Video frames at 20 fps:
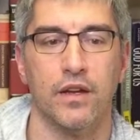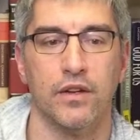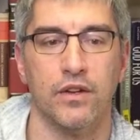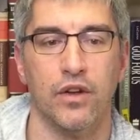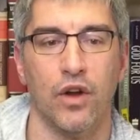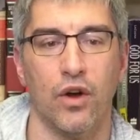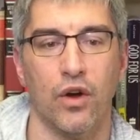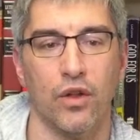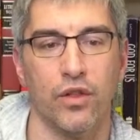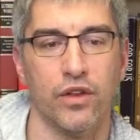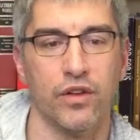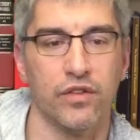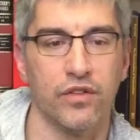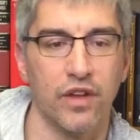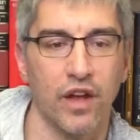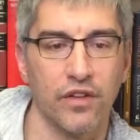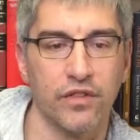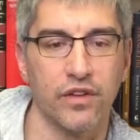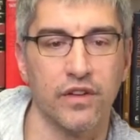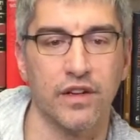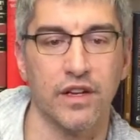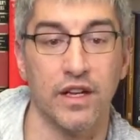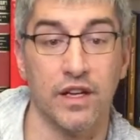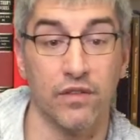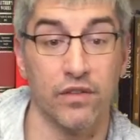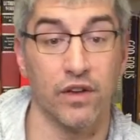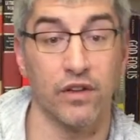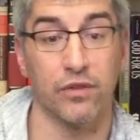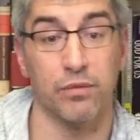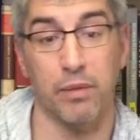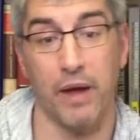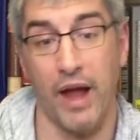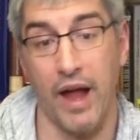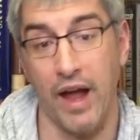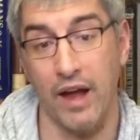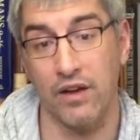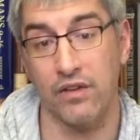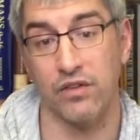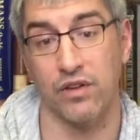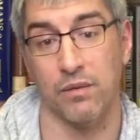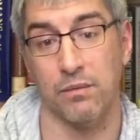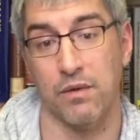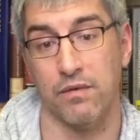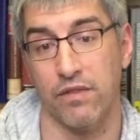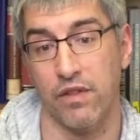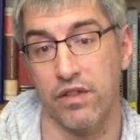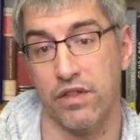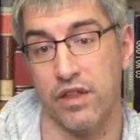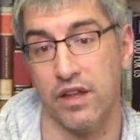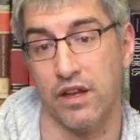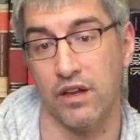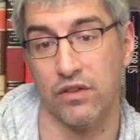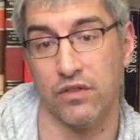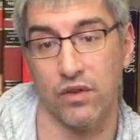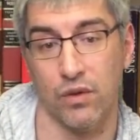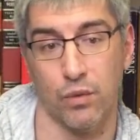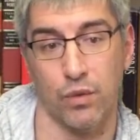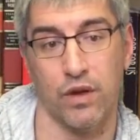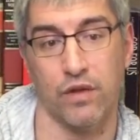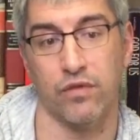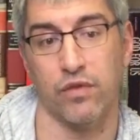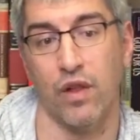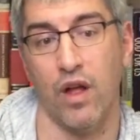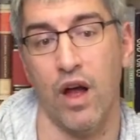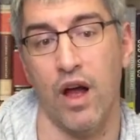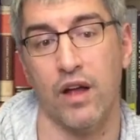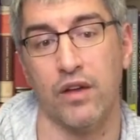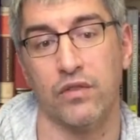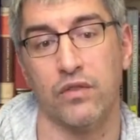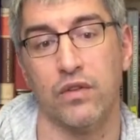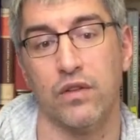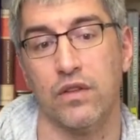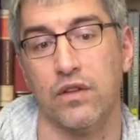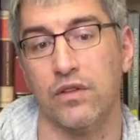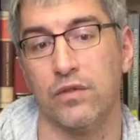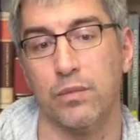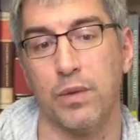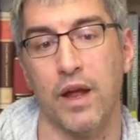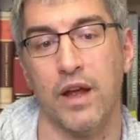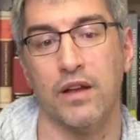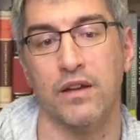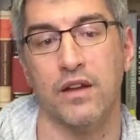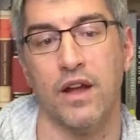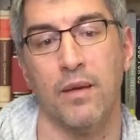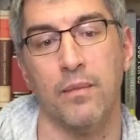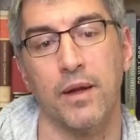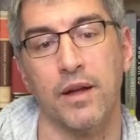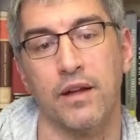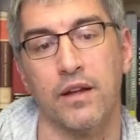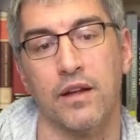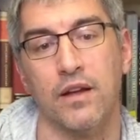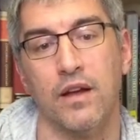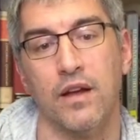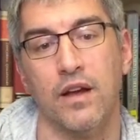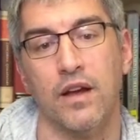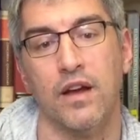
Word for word: No, this doesn't give us back some of the things that we have lost to this pandemic,